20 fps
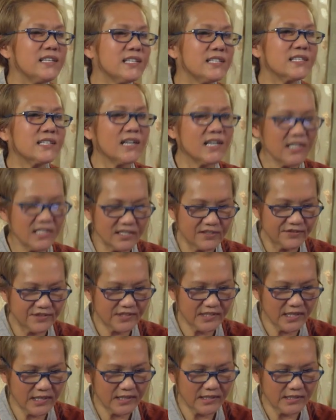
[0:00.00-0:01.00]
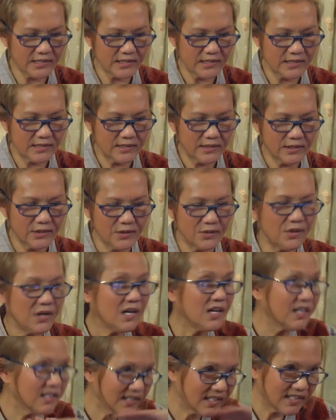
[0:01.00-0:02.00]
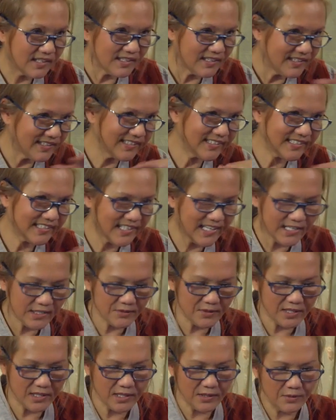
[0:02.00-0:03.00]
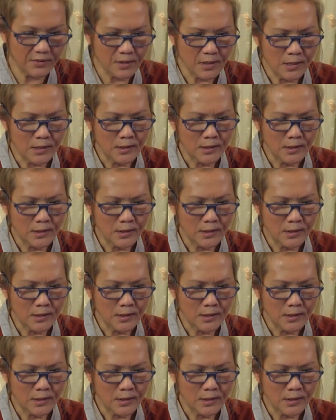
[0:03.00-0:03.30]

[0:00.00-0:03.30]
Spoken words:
this kind of state, her state right now.